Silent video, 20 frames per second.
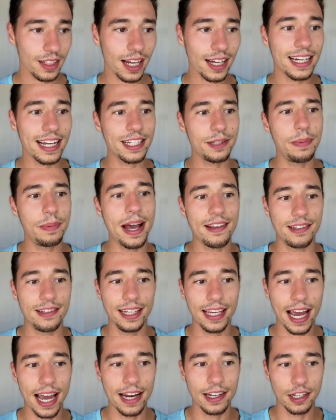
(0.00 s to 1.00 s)
Despia
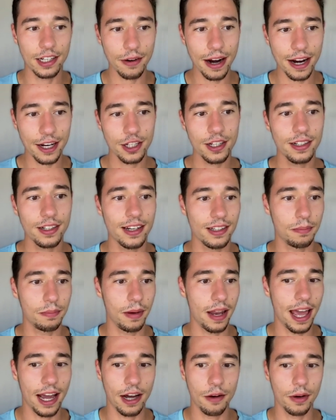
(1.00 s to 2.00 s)
SDK integration
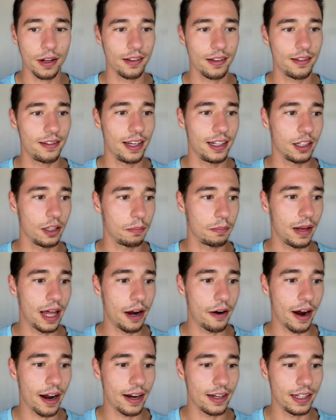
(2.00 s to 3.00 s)
displaying OneSignal player
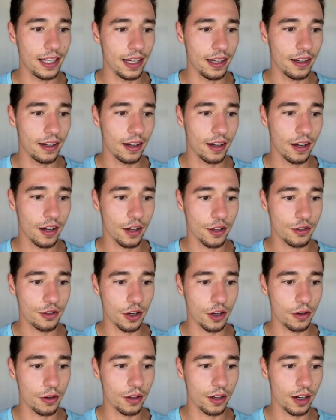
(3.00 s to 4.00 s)
ID.
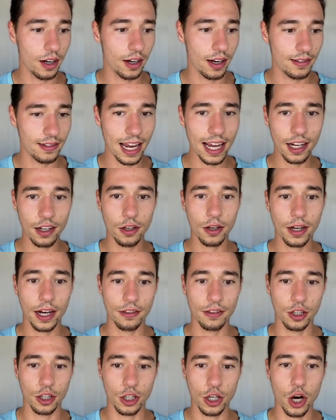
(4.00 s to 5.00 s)
So let's take a look at
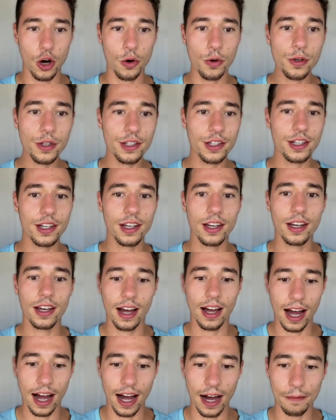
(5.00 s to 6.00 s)
the code
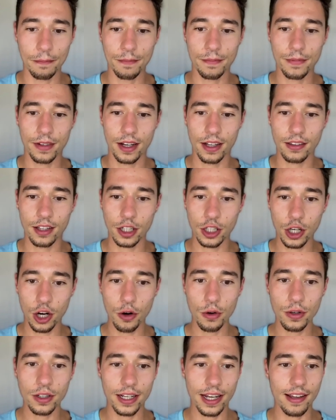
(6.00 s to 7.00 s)
um, the
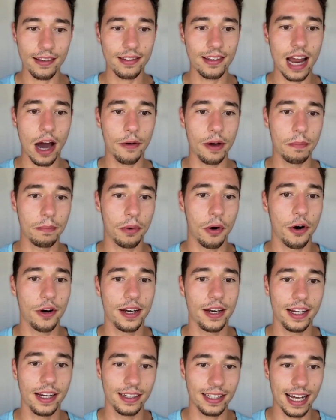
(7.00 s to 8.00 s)
code is now
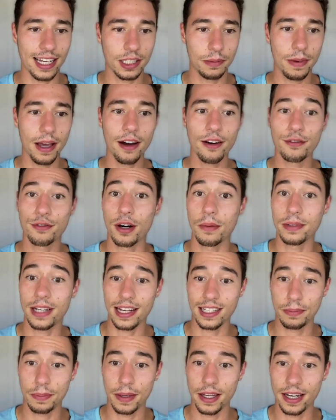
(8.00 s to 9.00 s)
importing Despia from
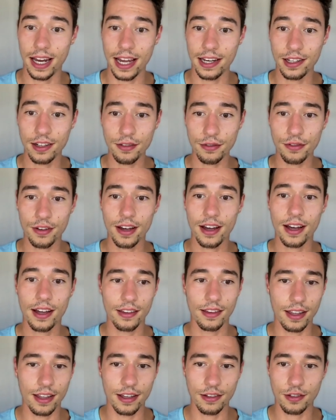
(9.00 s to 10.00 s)
Despia Native.
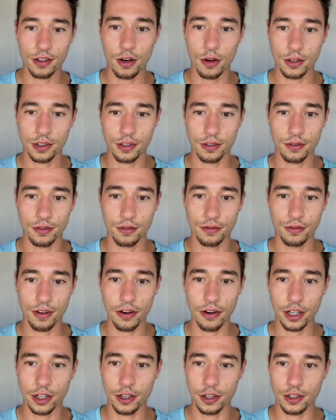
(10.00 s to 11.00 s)
This looks
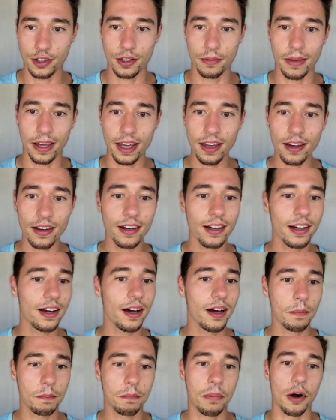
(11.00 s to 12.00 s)
very good to me.
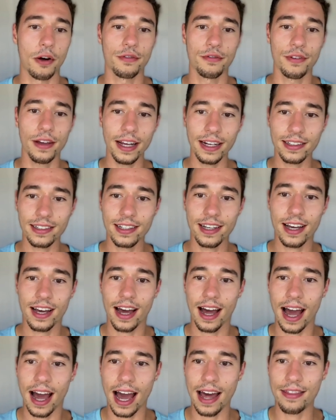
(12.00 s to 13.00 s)
Perfect.
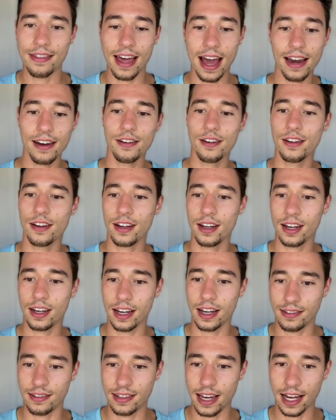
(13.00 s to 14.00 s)
And then
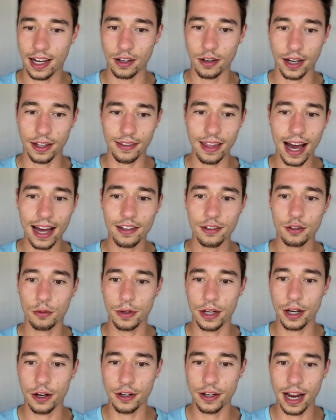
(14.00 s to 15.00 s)
let's take a look at that.
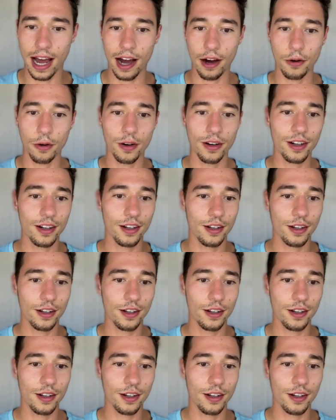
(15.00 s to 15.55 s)
We are now